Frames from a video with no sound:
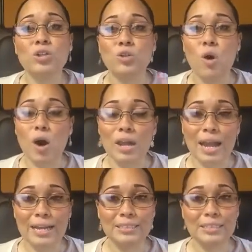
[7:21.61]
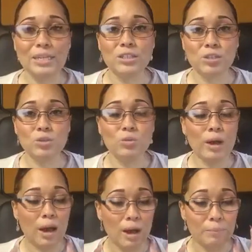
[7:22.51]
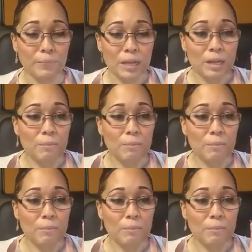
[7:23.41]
So all I can say to you, um,